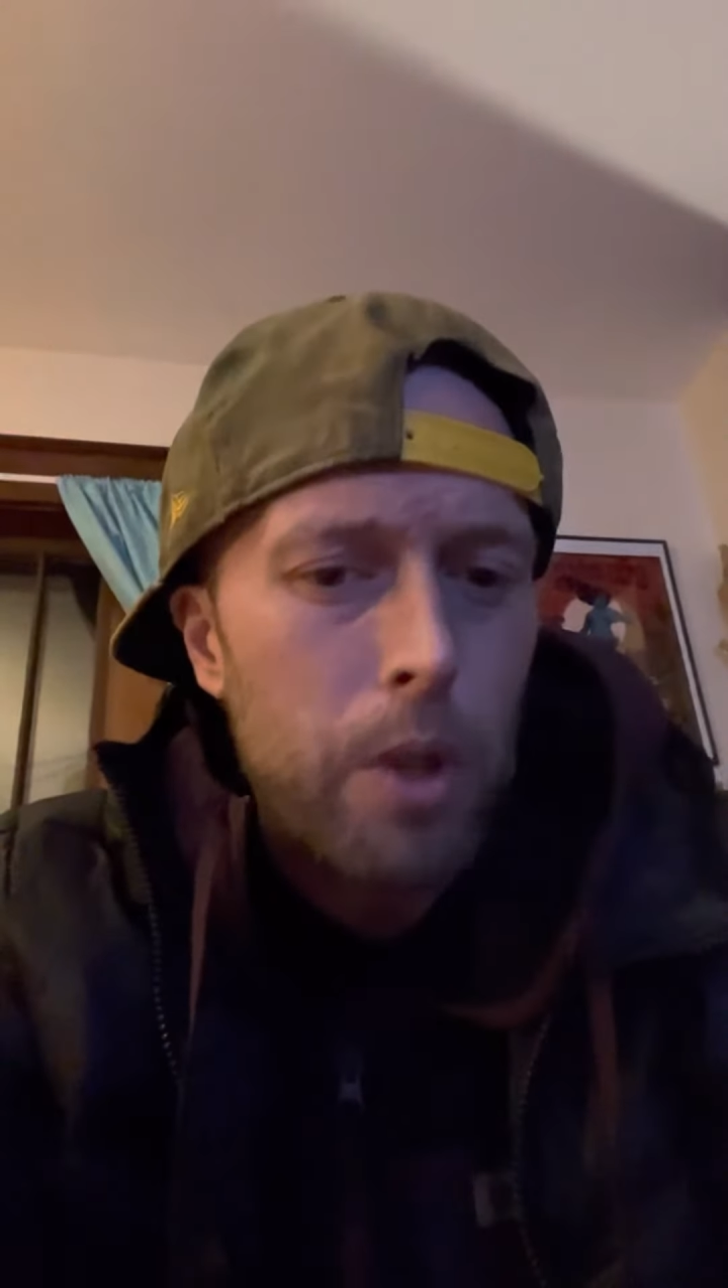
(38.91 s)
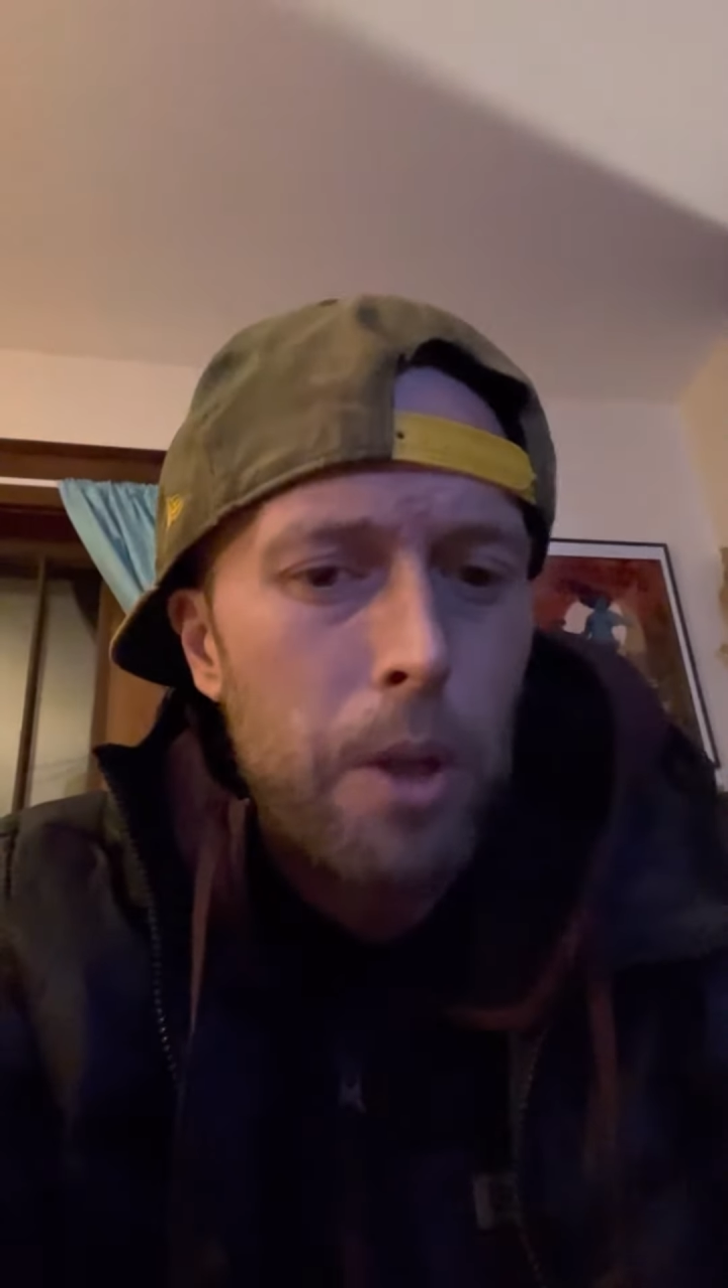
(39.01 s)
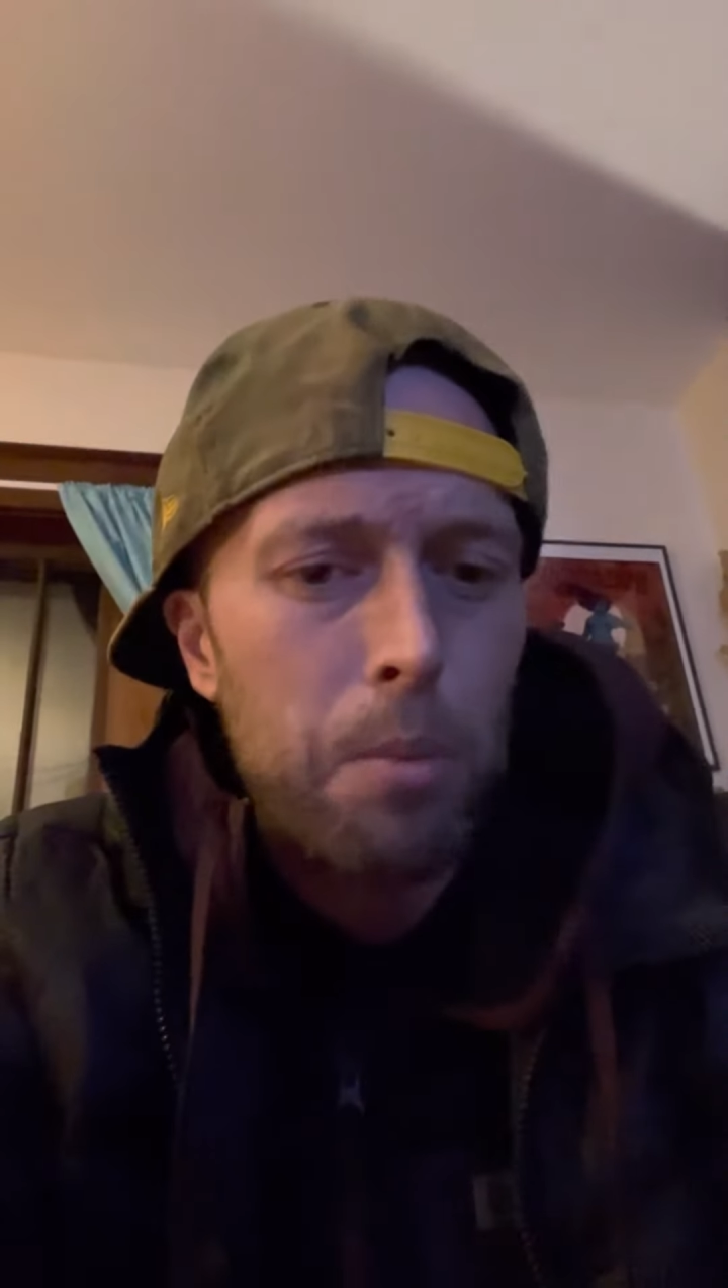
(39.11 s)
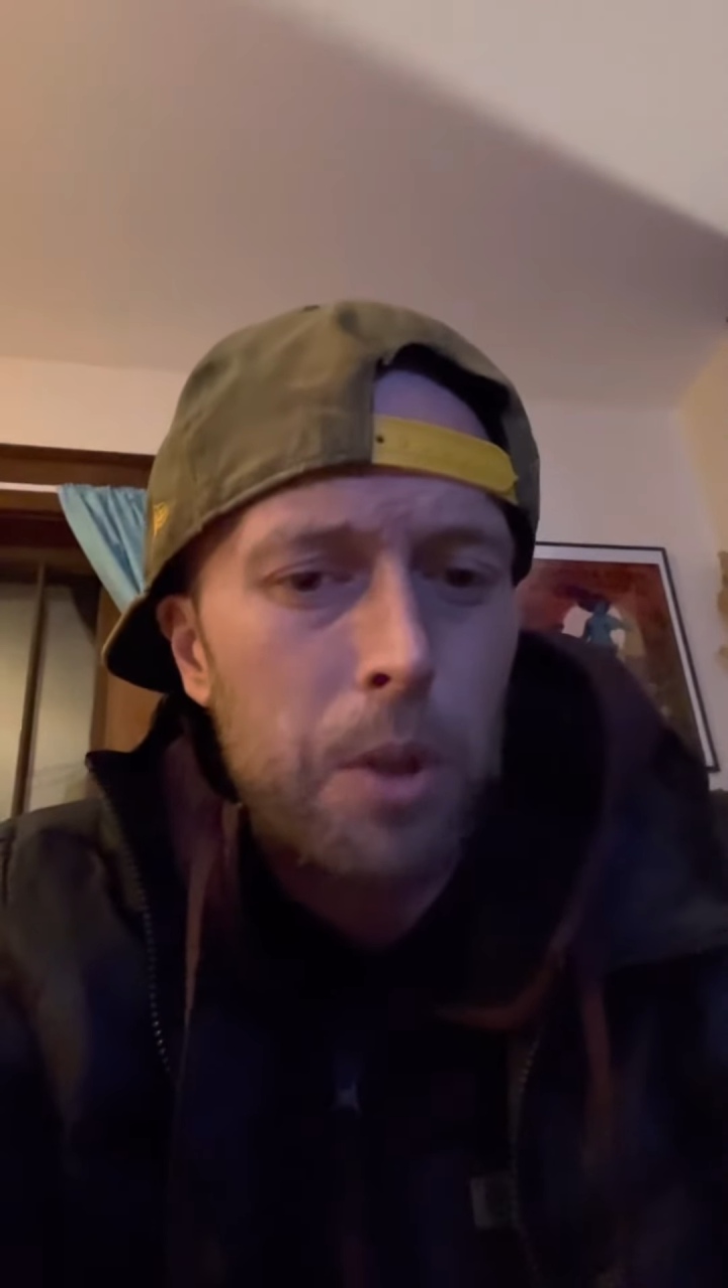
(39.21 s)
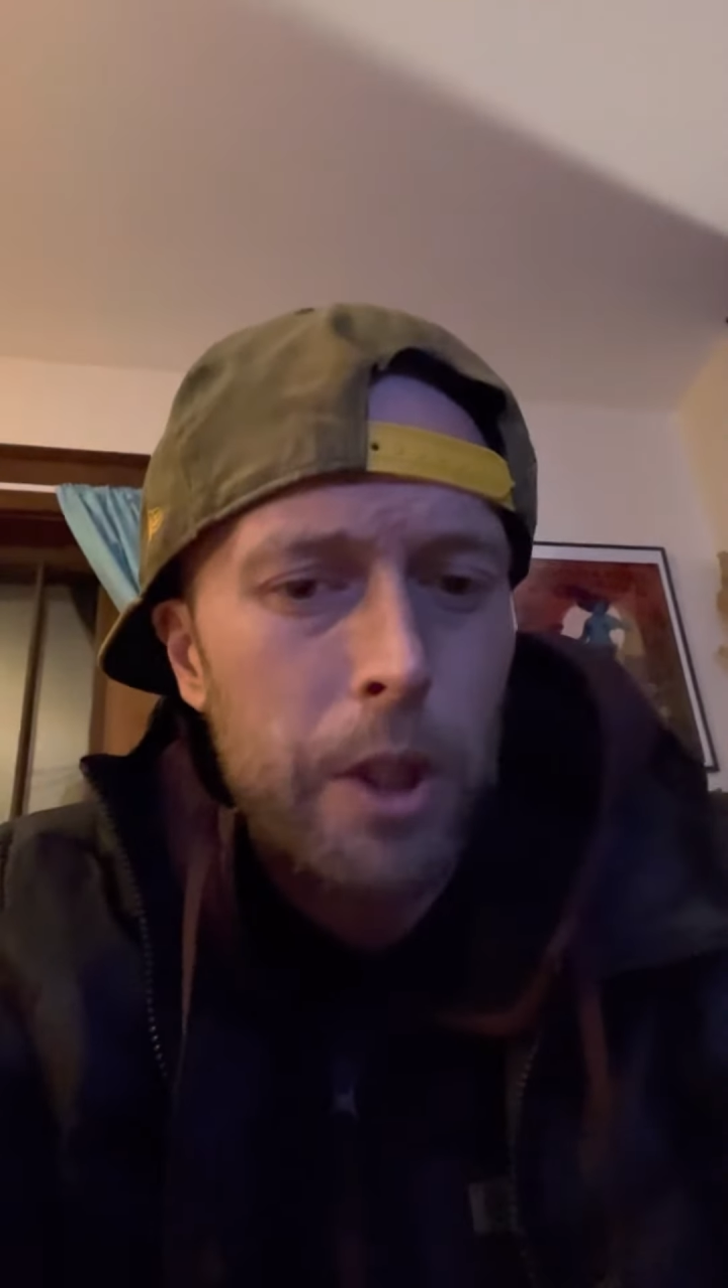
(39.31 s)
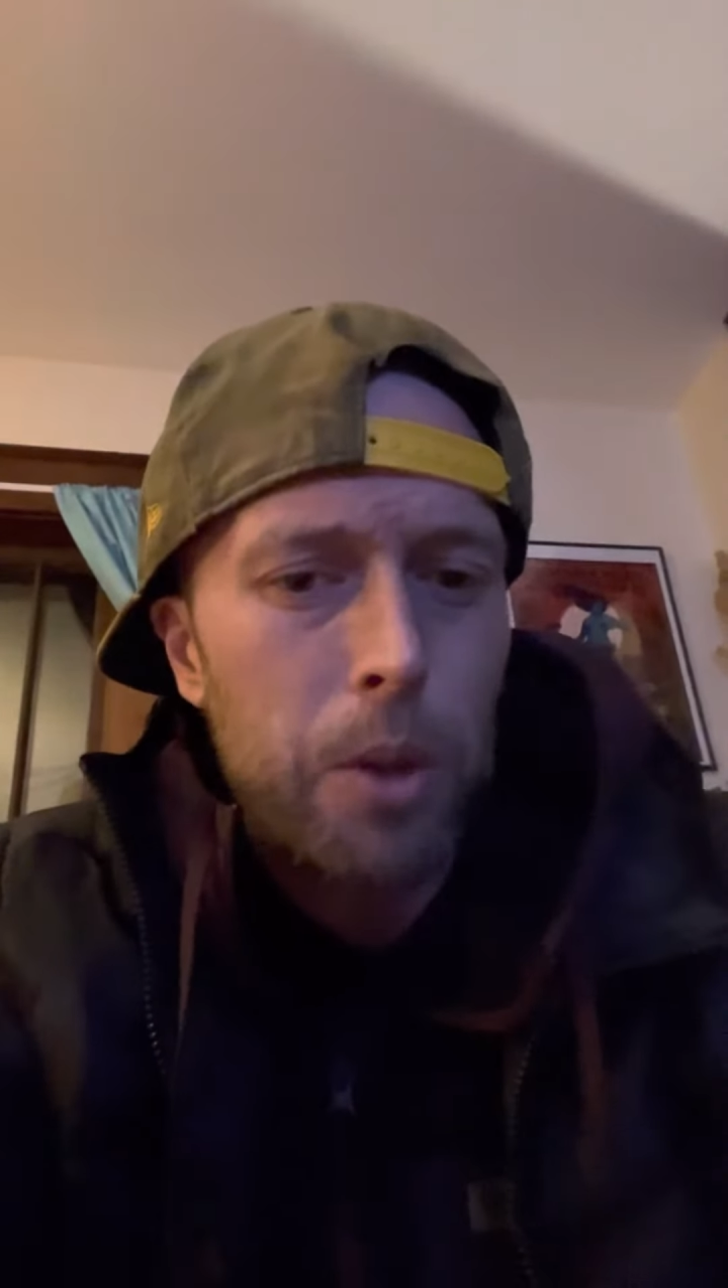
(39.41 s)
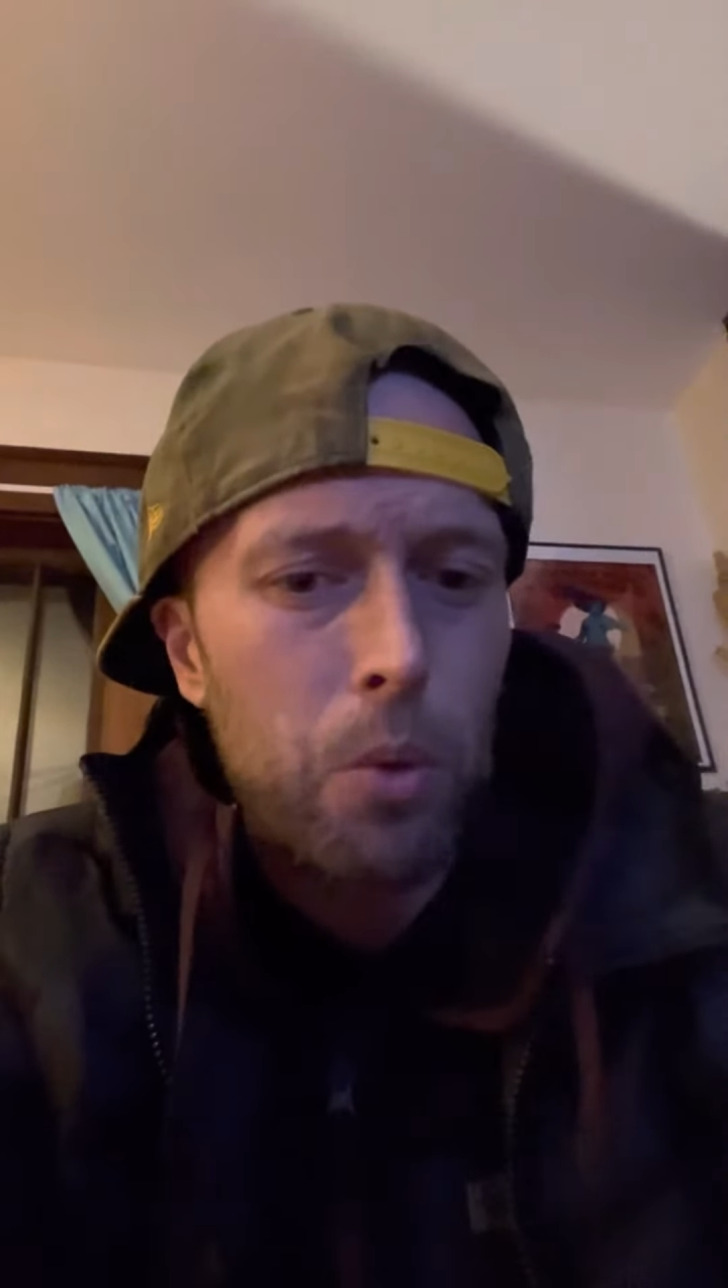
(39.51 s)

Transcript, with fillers: they bleed